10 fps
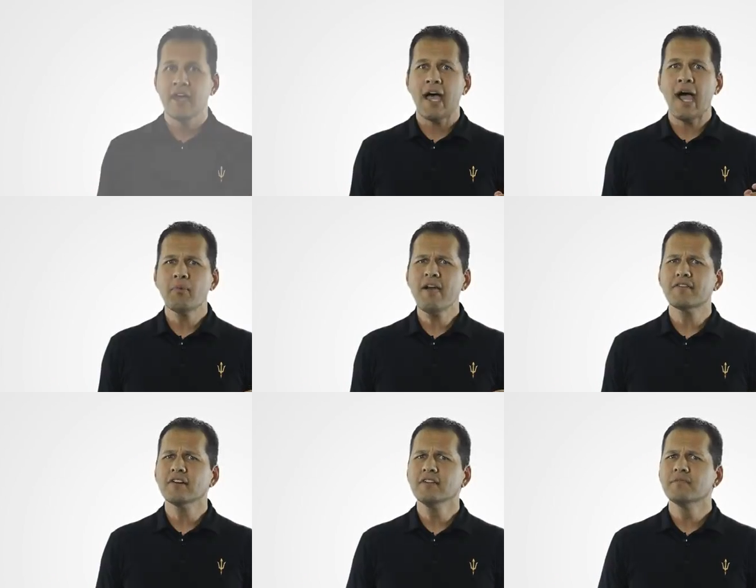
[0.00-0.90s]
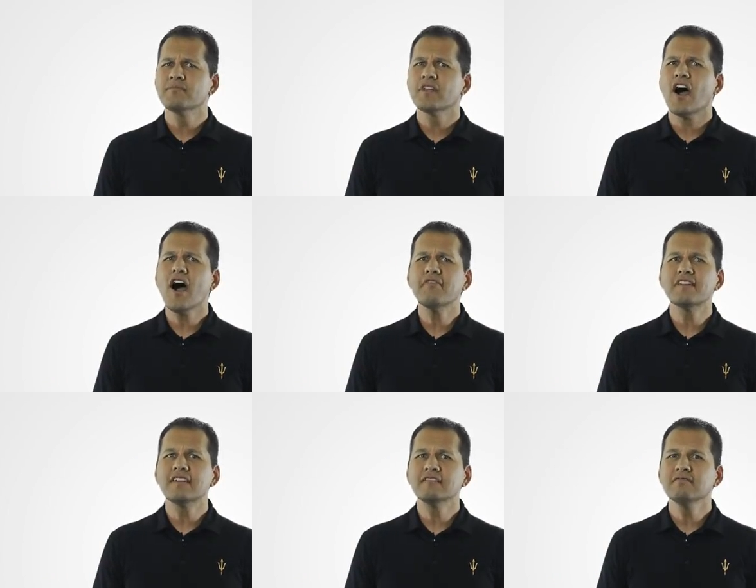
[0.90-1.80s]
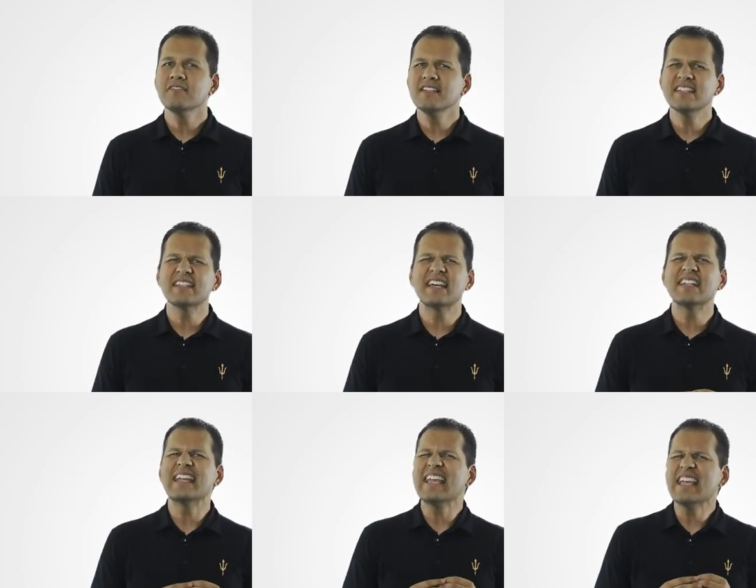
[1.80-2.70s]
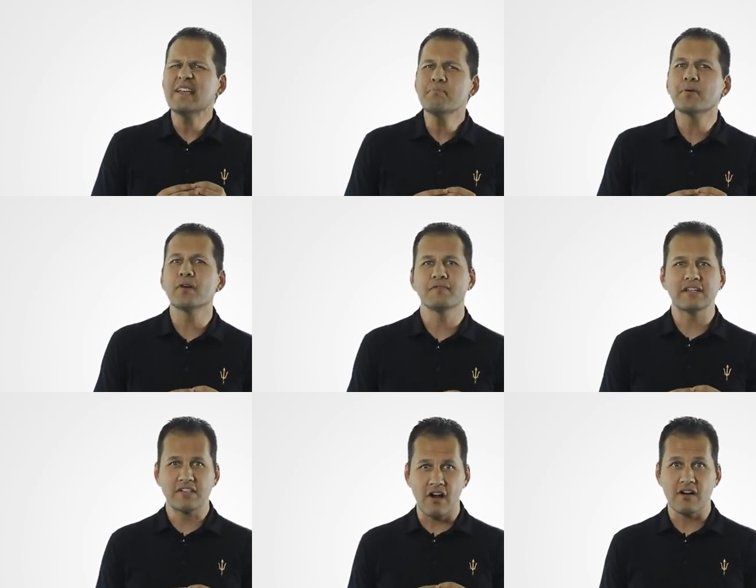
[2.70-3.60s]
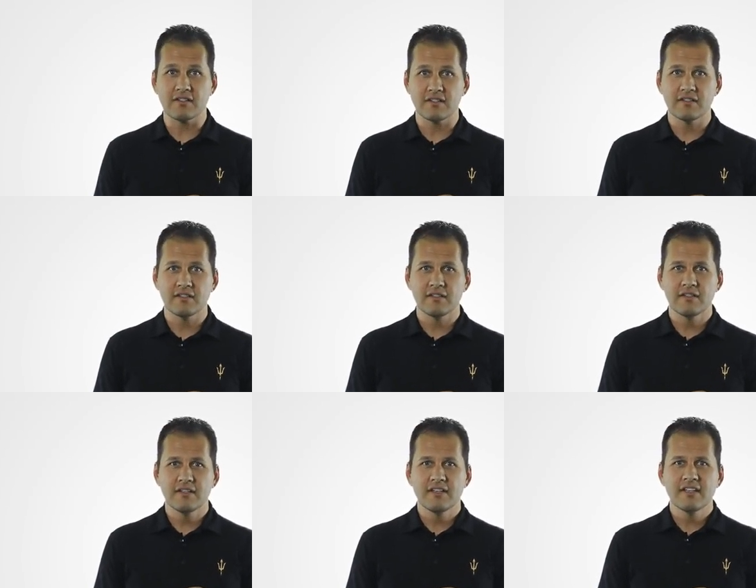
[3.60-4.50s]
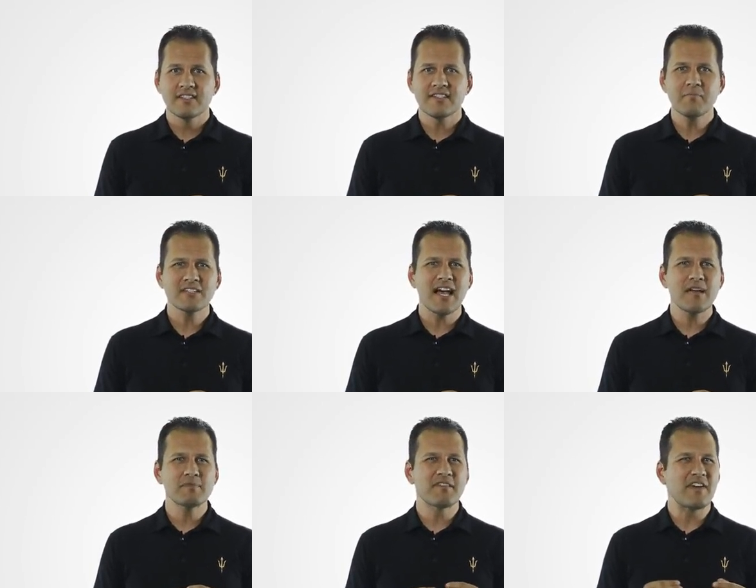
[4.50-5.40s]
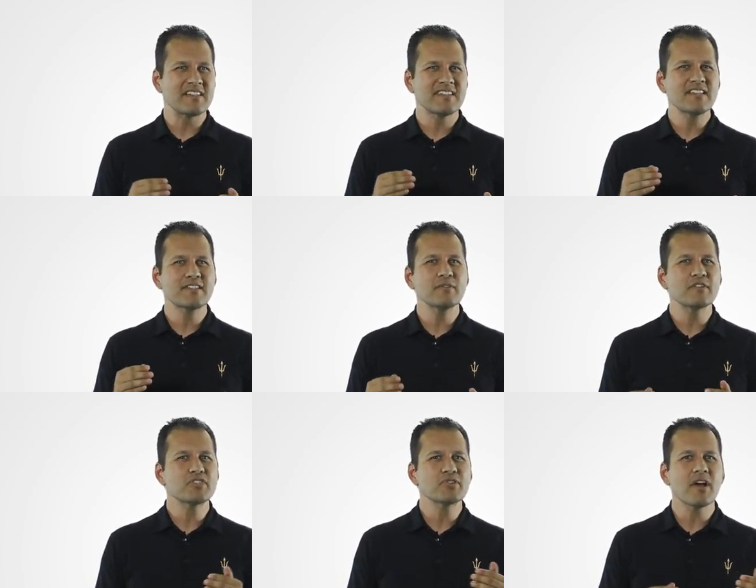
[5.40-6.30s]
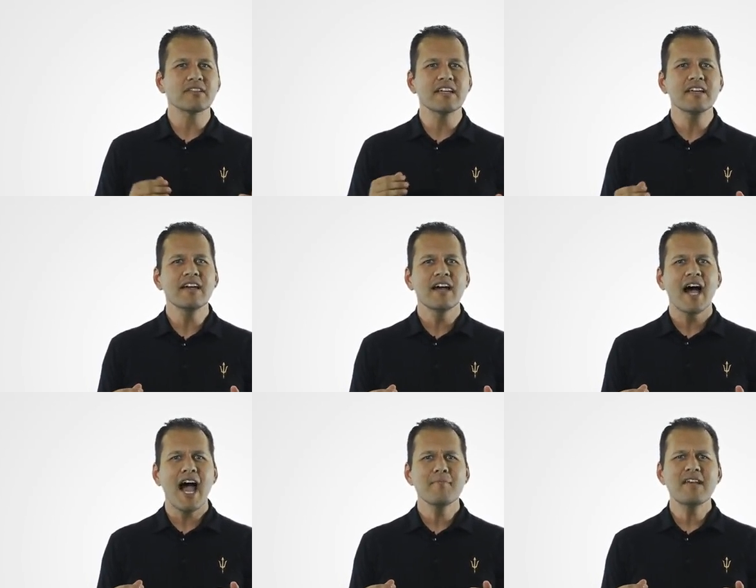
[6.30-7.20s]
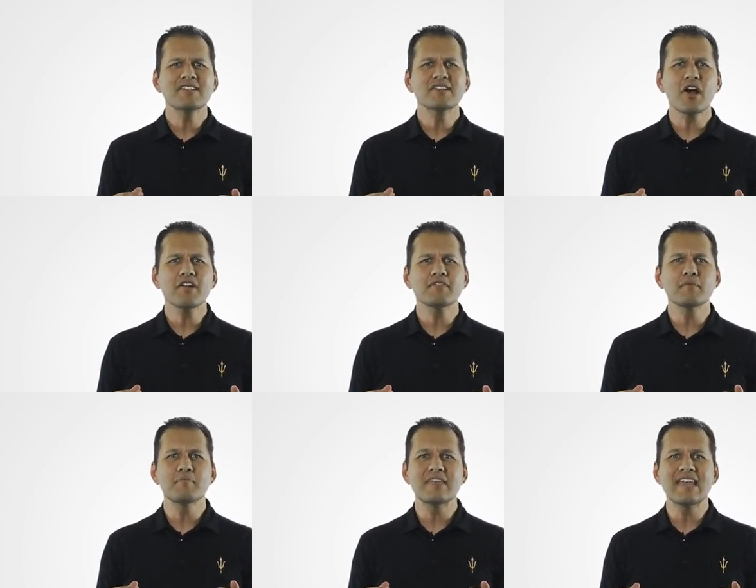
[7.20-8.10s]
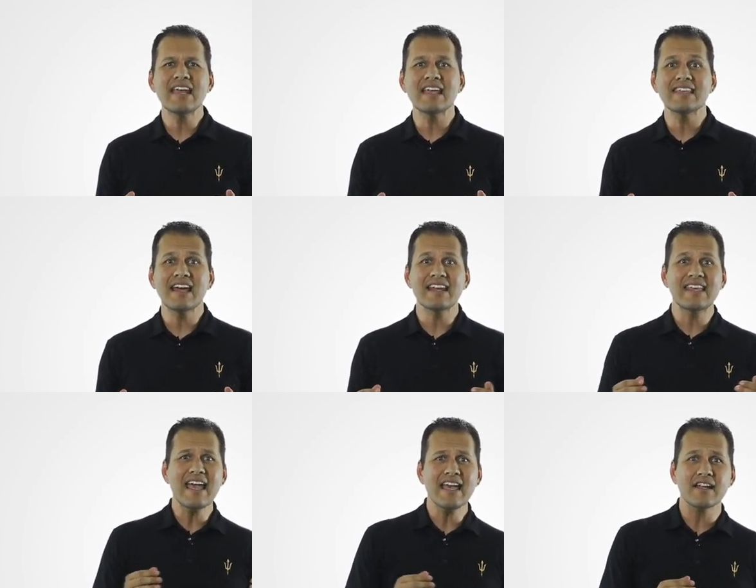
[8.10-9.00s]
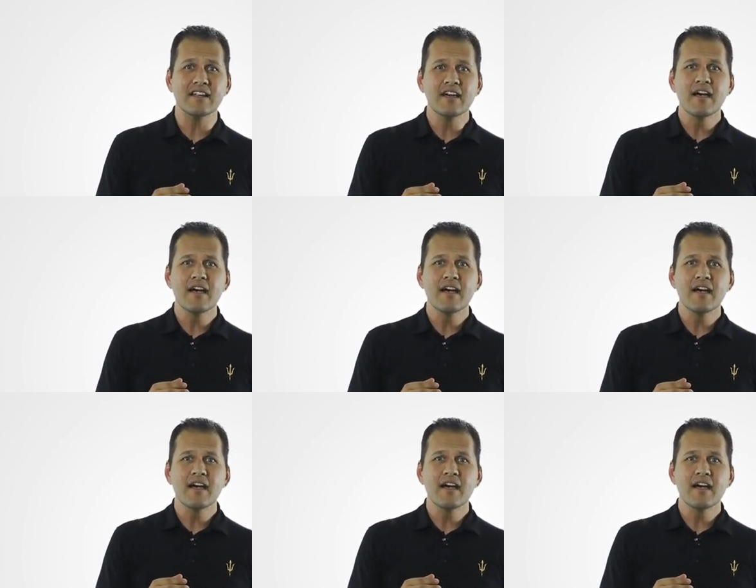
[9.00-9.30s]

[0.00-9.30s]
However, often this is an imperfect art. Sometimes if I see students struggling, I may start from the beginning yet again